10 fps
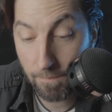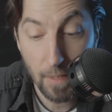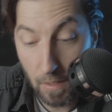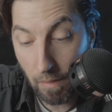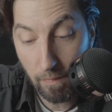
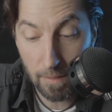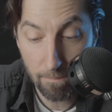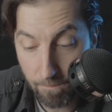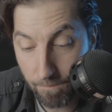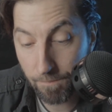However,
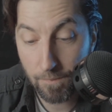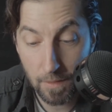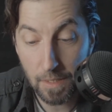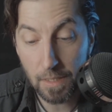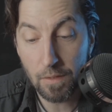
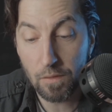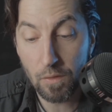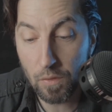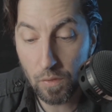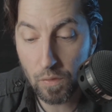it is
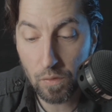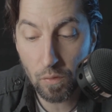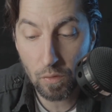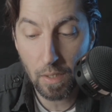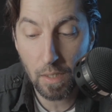no use
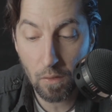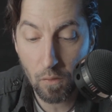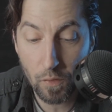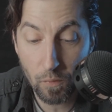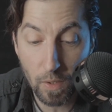to cry
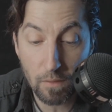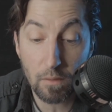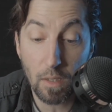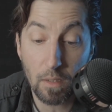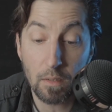over what's
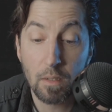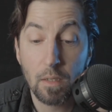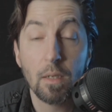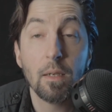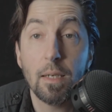done
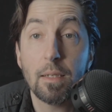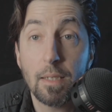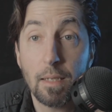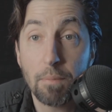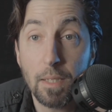and
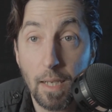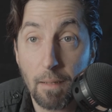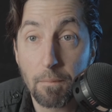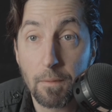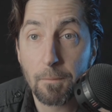can't be
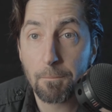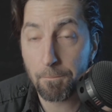helped.